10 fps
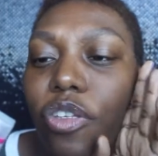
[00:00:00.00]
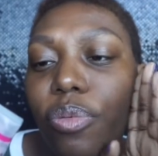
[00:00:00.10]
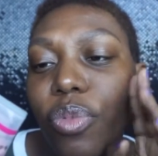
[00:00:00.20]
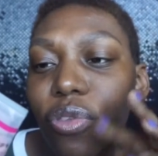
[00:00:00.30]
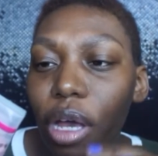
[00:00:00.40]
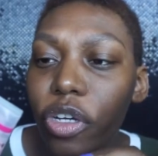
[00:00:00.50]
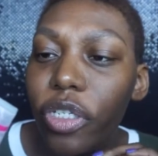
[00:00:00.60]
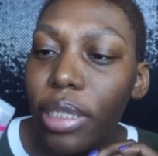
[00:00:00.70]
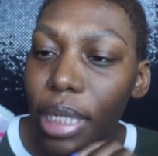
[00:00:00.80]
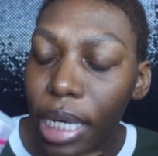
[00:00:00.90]
of smooth out your
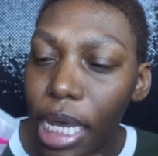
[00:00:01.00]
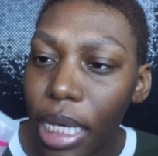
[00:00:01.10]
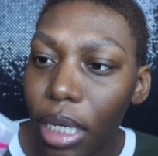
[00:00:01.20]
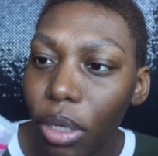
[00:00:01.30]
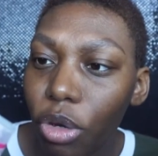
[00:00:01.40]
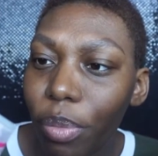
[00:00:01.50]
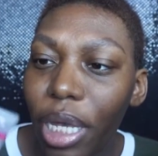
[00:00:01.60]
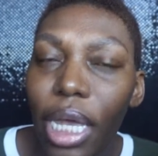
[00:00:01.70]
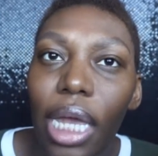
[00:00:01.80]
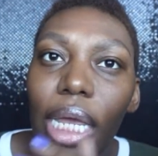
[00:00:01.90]
skin a little bit